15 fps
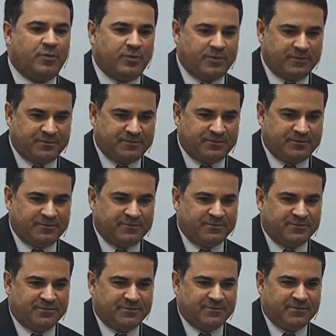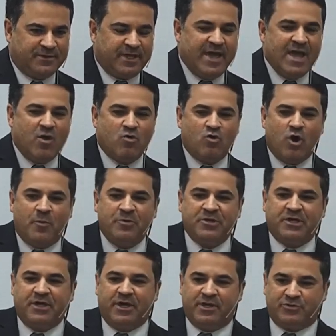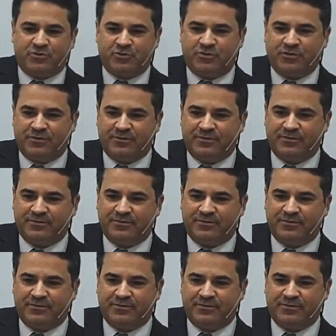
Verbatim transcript: The only way for man to touch Jesus is